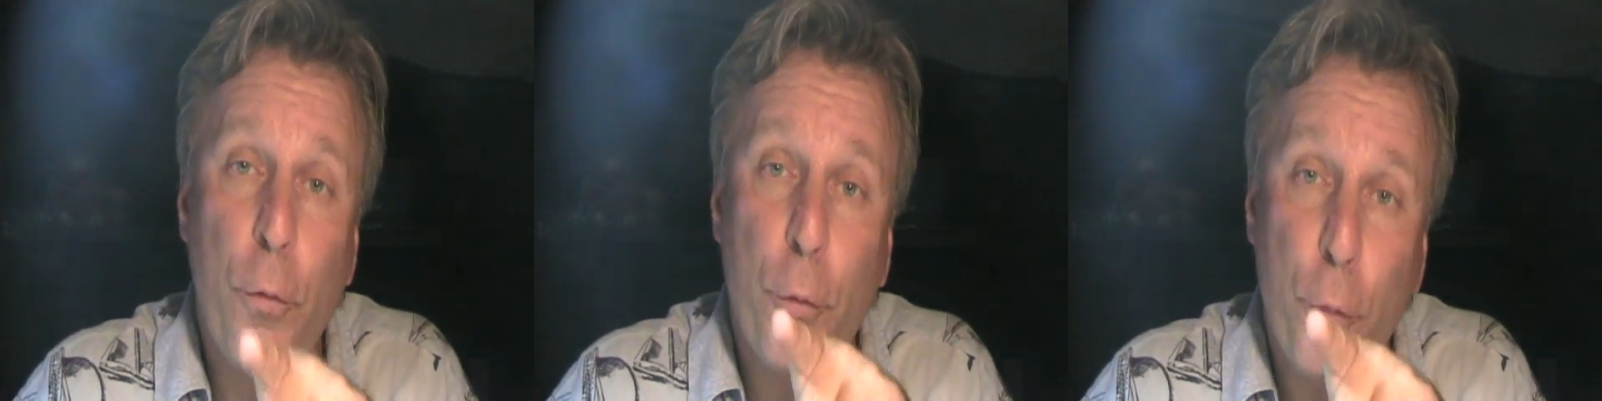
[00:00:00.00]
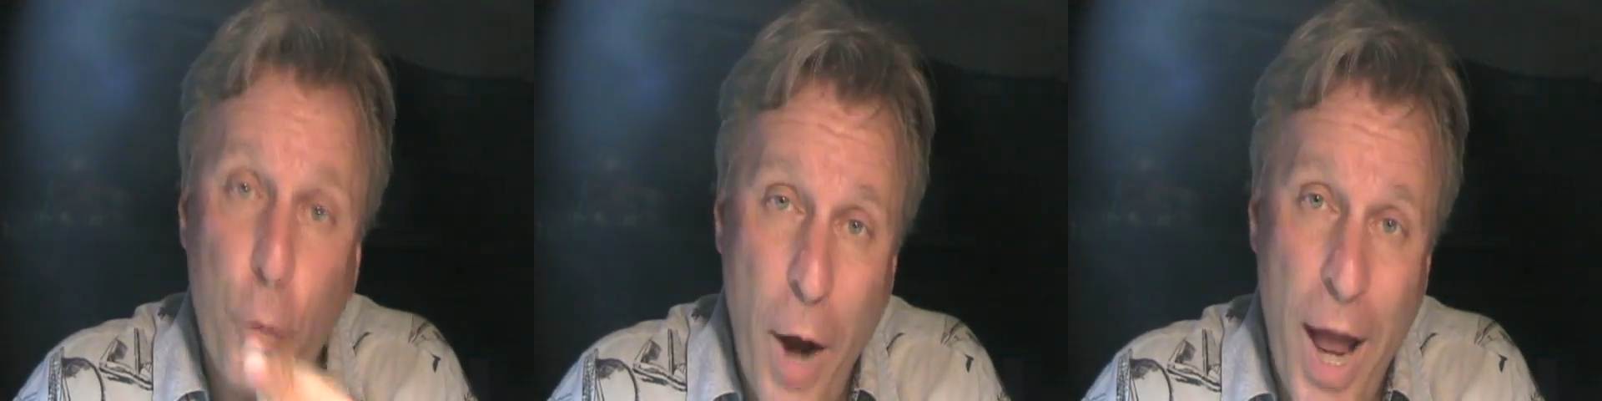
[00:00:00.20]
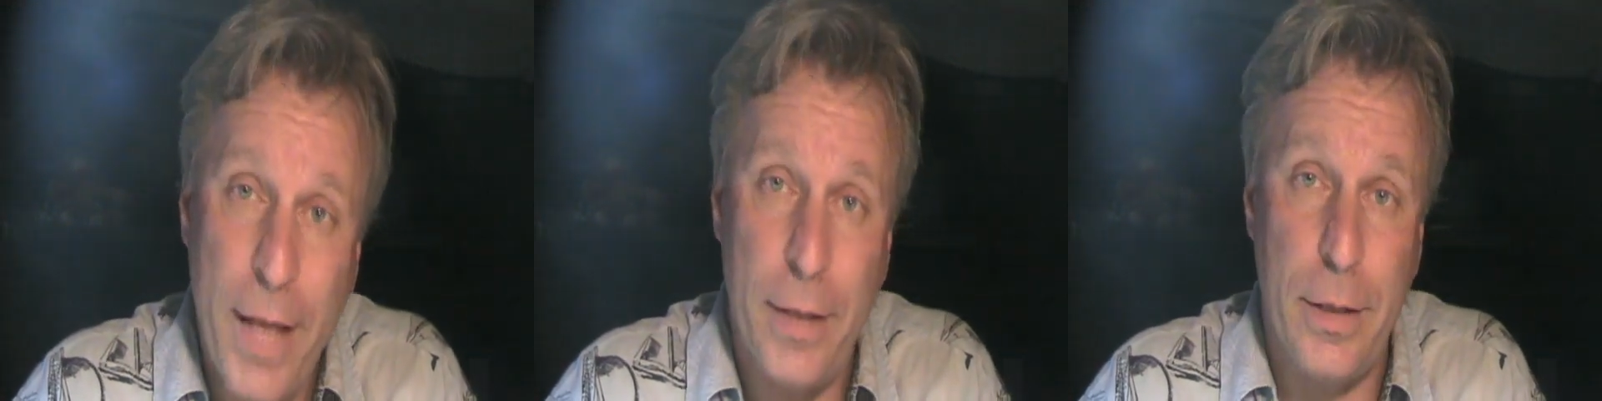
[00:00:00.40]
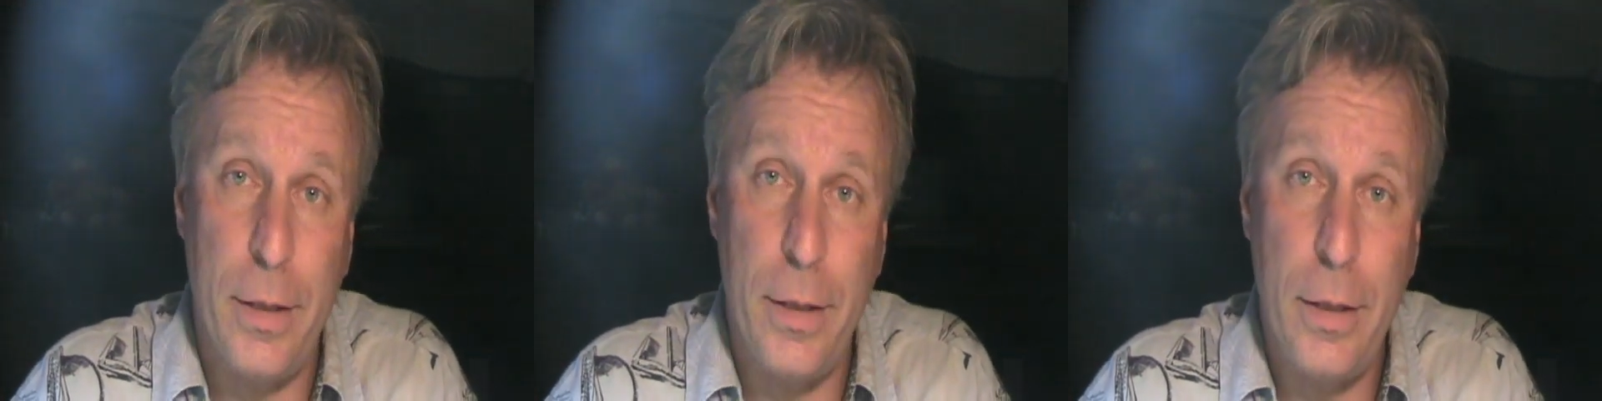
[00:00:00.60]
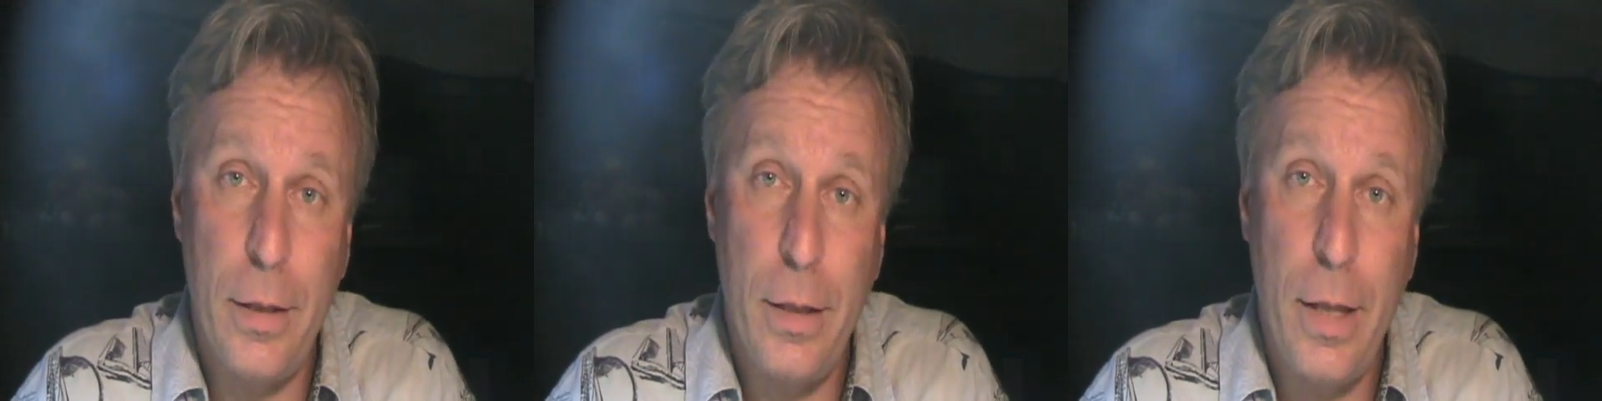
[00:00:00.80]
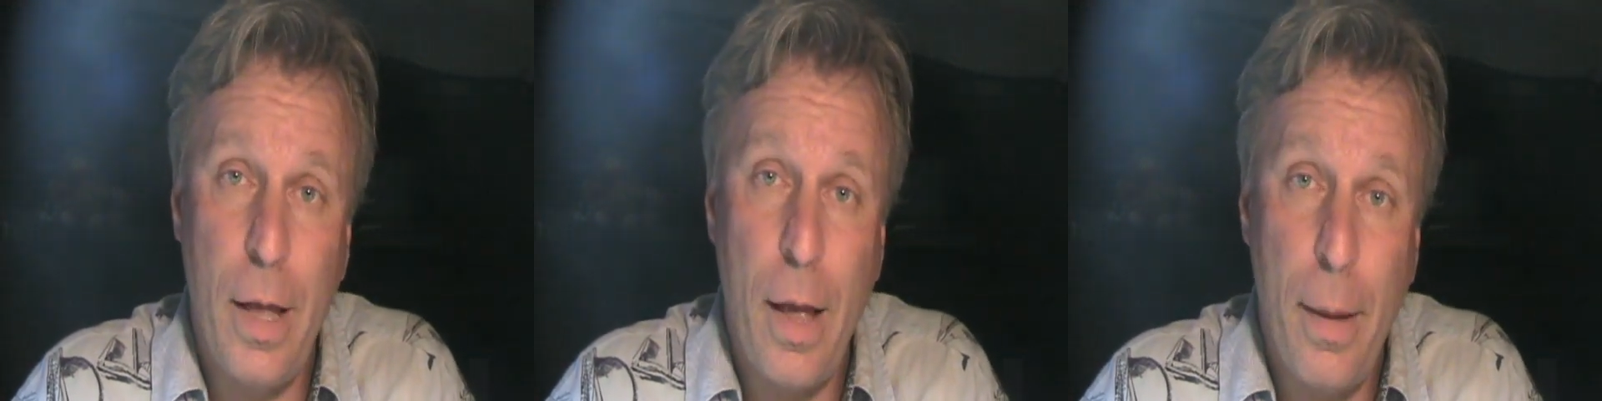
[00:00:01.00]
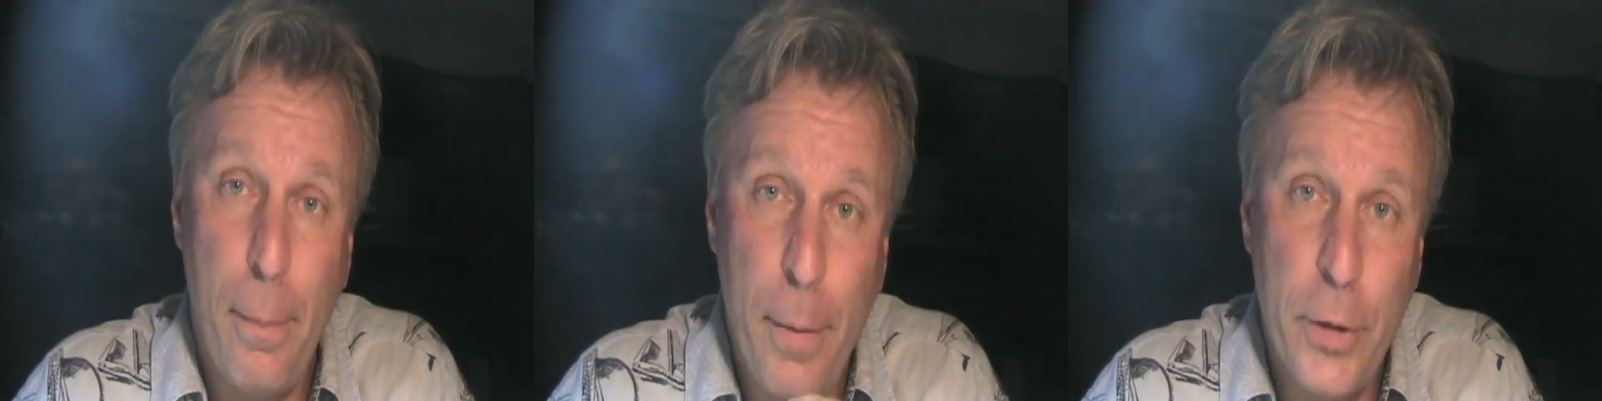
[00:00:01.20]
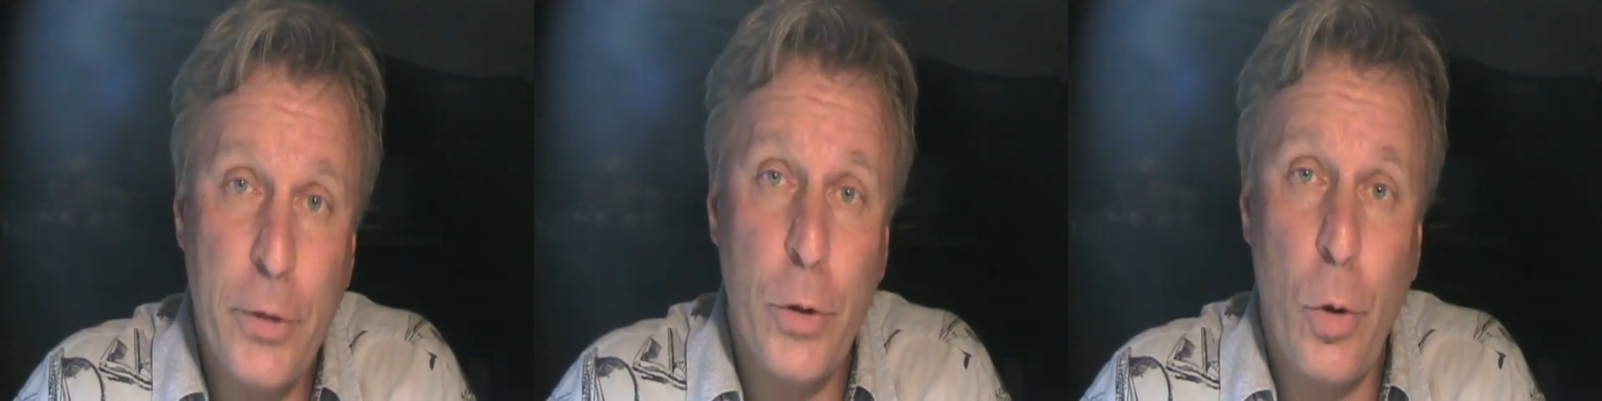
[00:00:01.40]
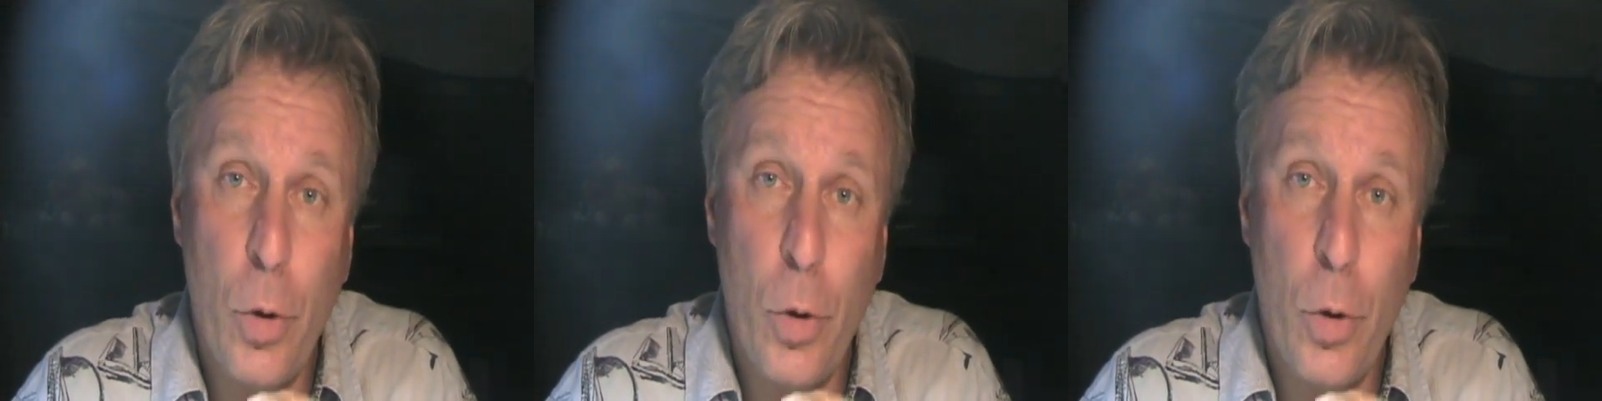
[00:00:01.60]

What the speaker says: friend, Mr.